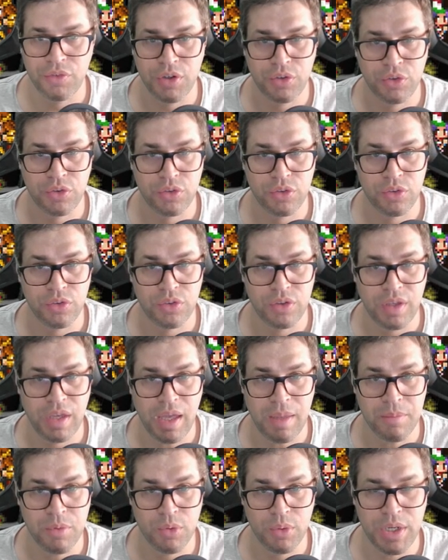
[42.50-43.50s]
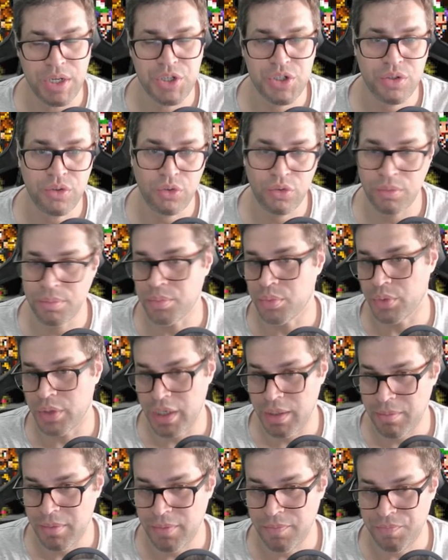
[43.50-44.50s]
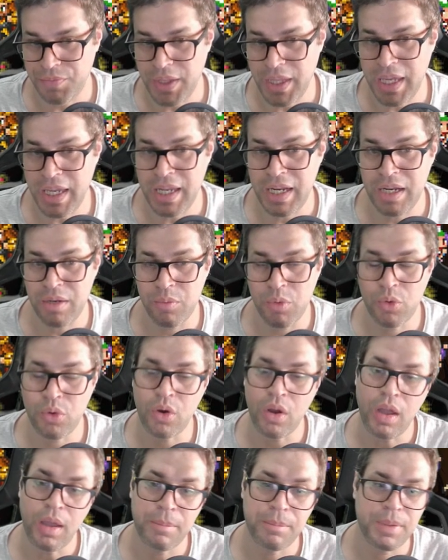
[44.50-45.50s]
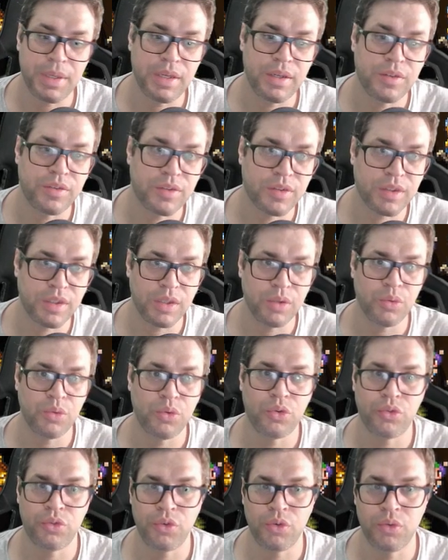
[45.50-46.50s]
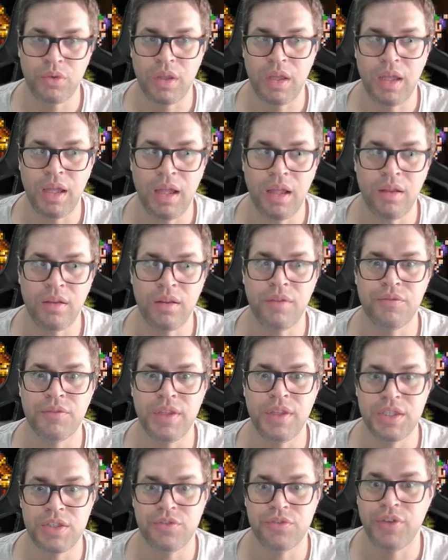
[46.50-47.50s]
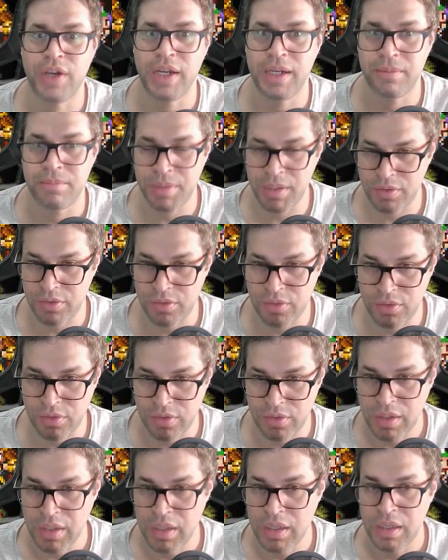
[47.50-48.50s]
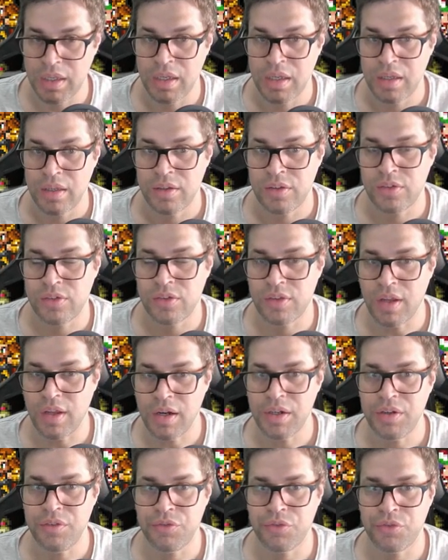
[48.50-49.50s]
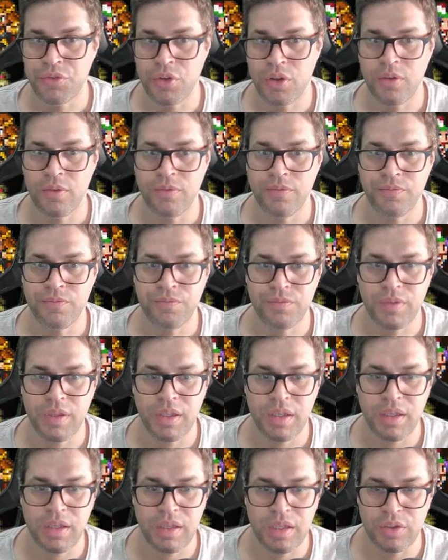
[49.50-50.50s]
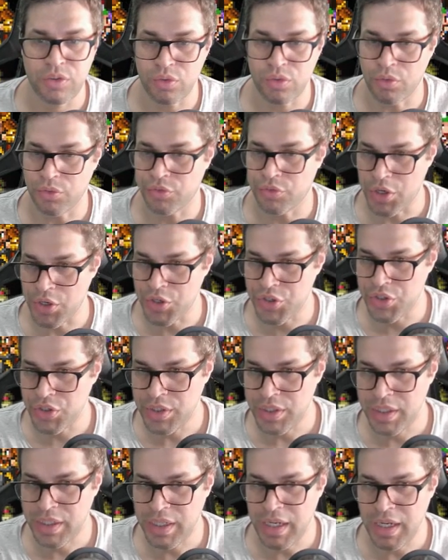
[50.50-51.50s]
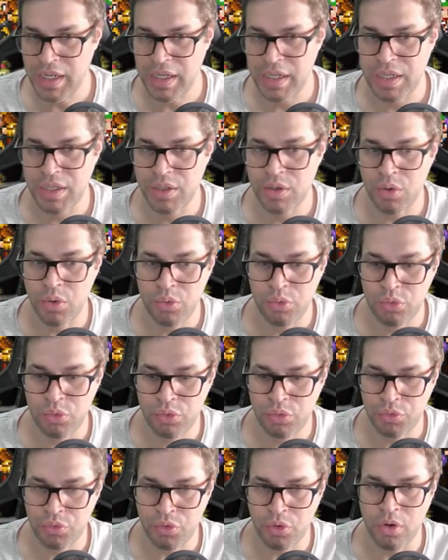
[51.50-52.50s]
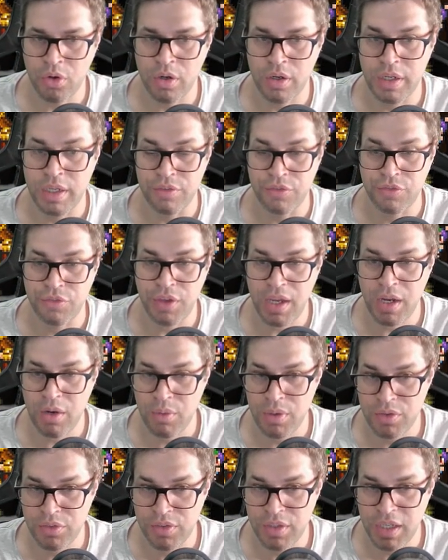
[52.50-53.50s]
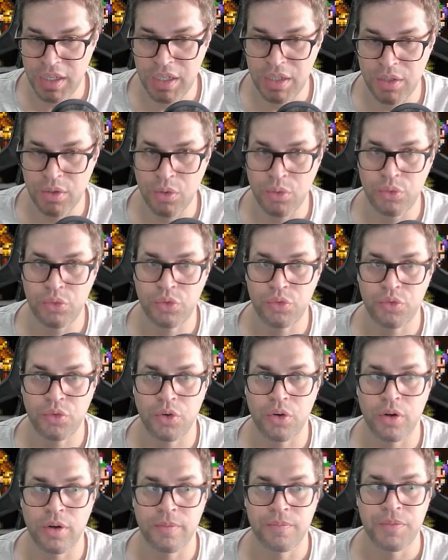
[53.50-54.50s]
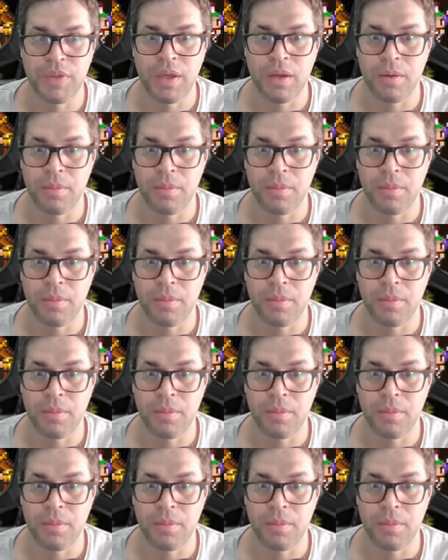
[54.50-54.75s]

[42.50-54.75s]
versus Aberration Supreme, and it will copy skills from all of the Divine Beasts. Starting from his own version, then he goes for Hiveris, then he goes for